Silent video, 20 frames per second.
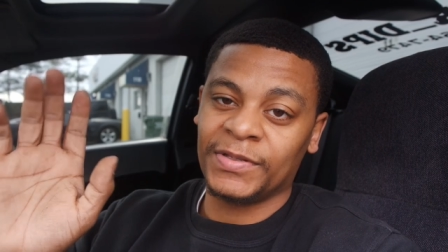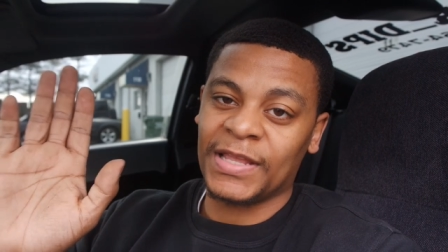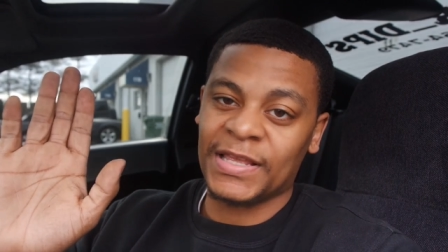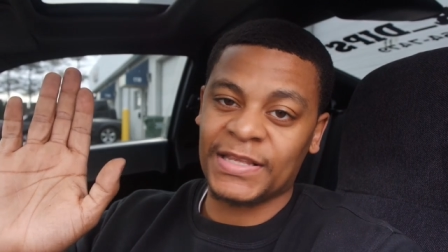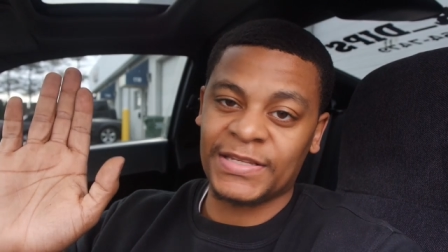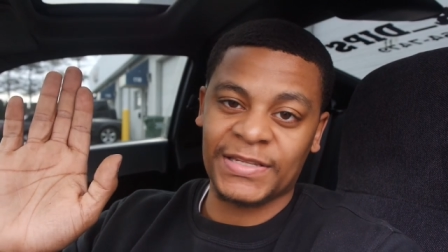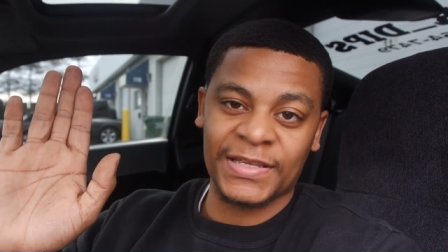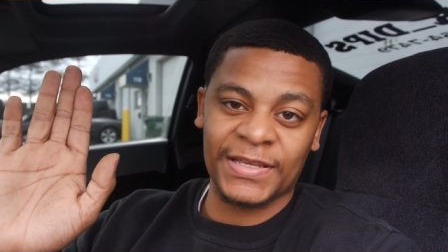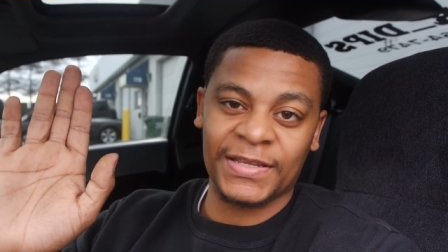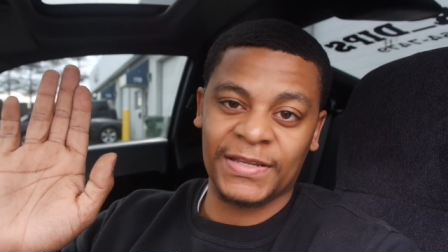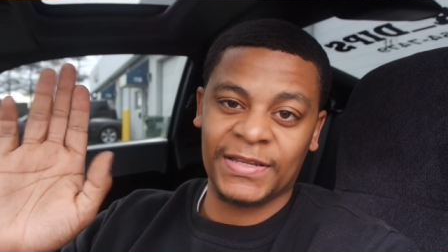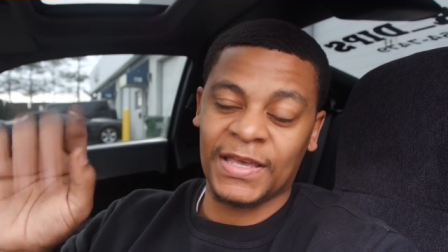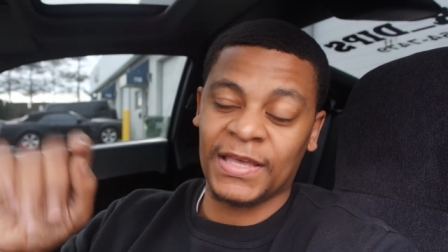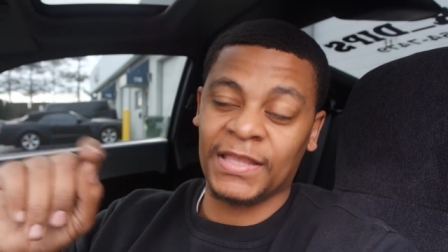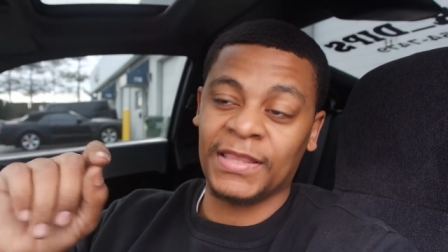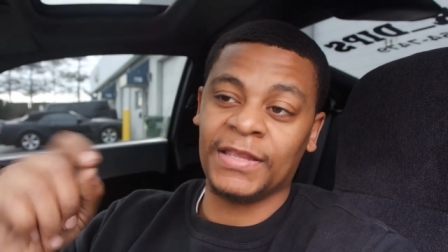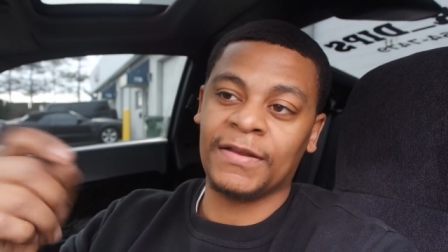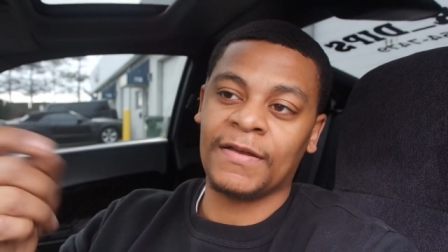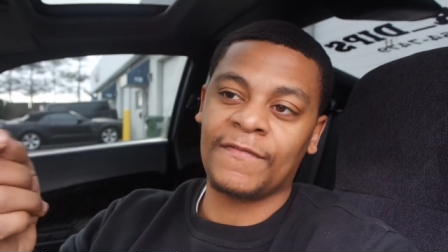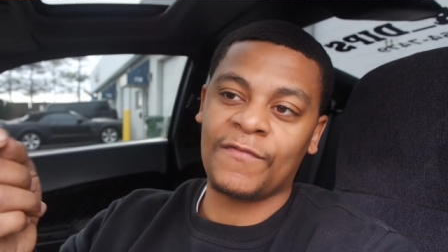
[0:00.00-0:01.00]
that's it
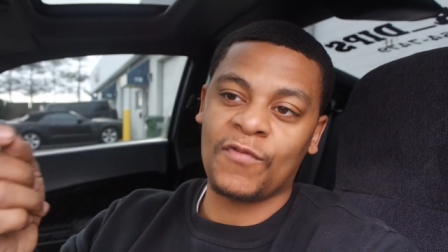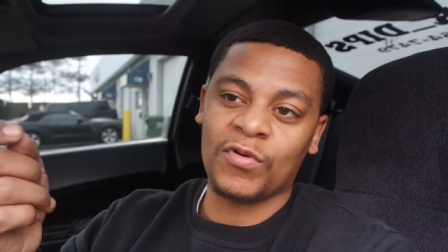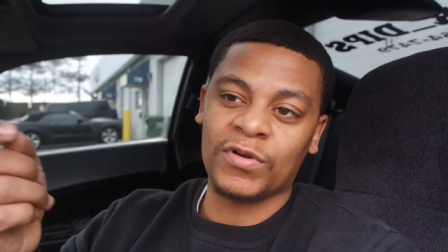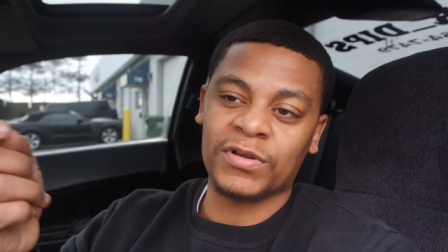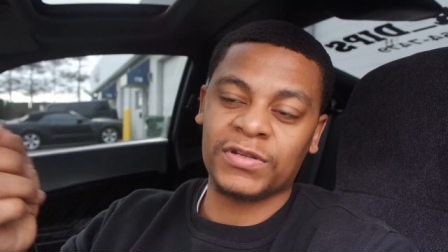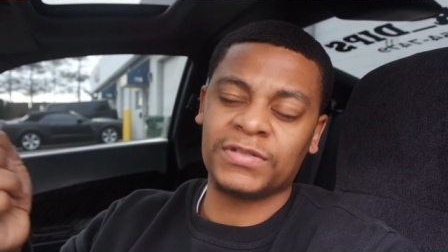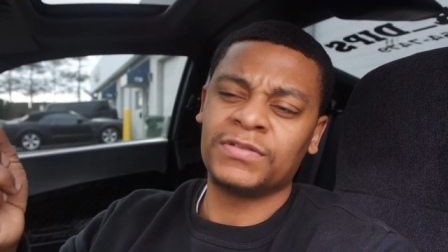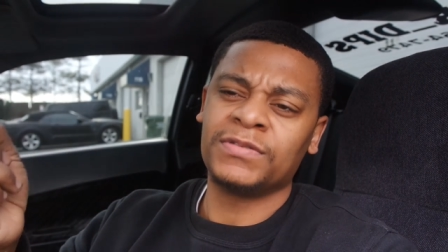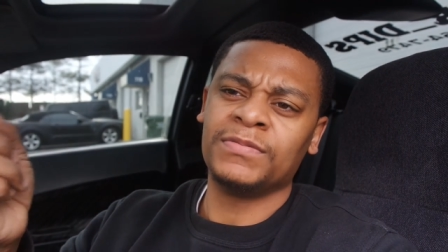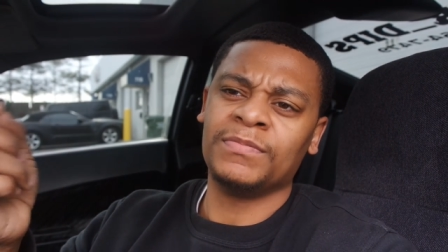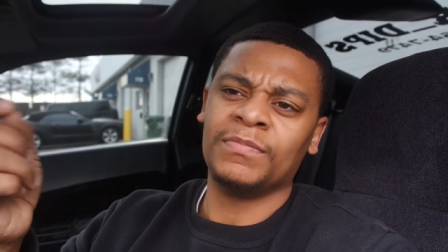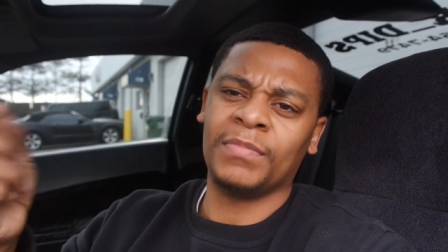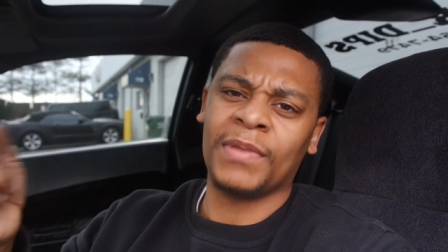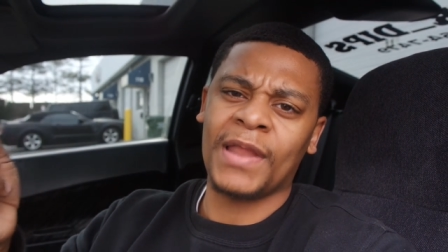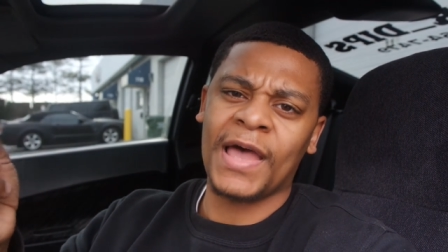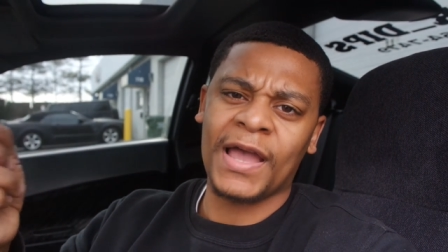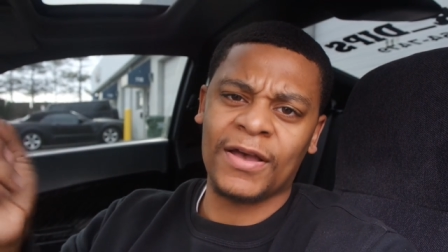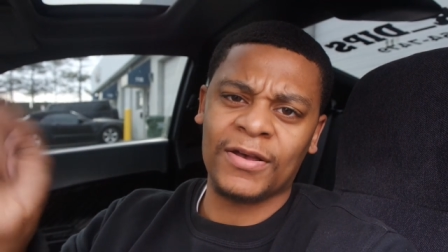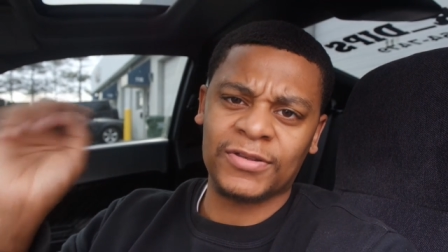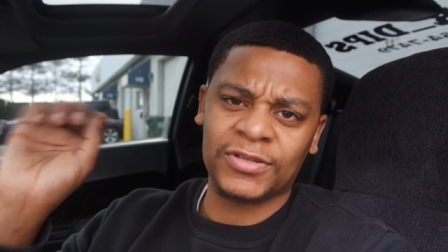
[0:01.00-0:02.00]
and then of course
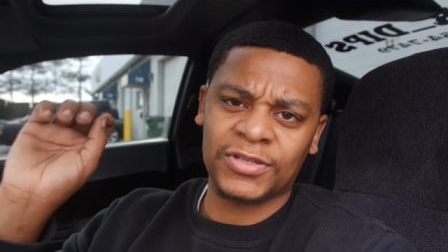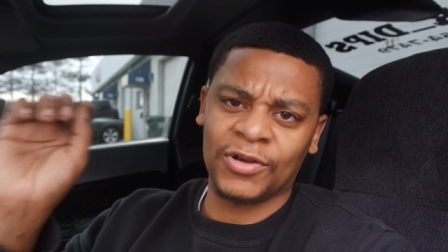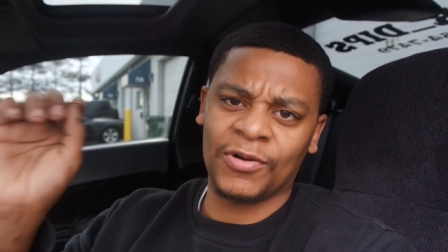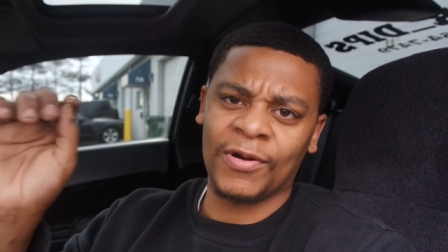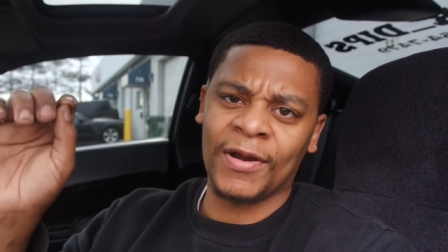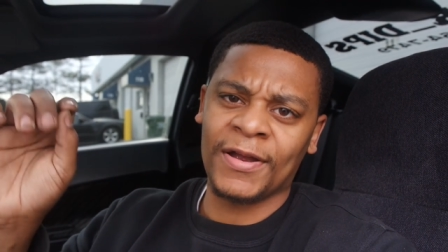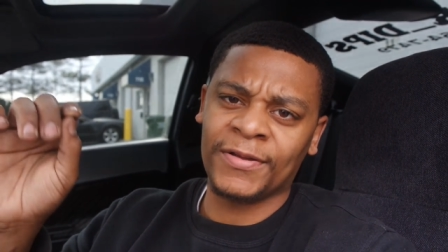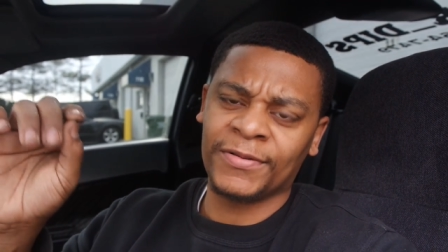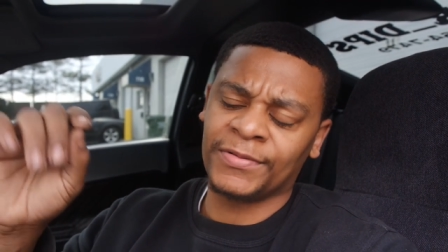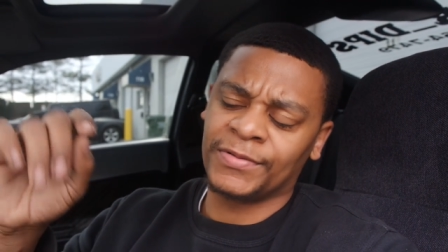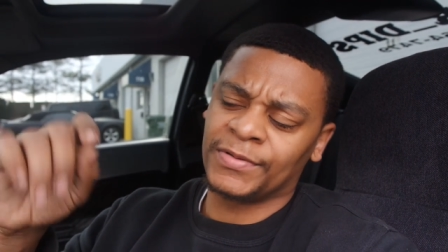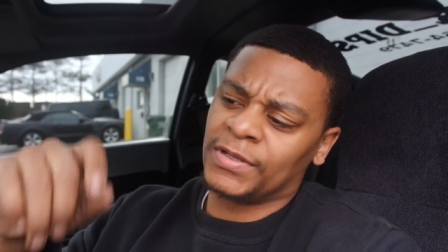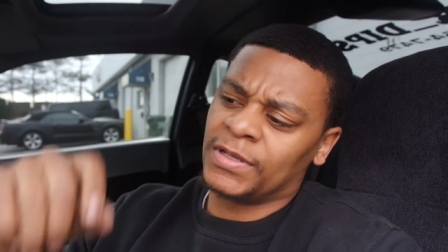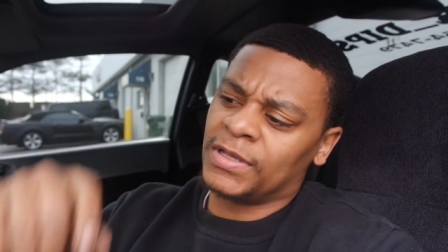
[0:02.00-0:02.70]
black goes to ground.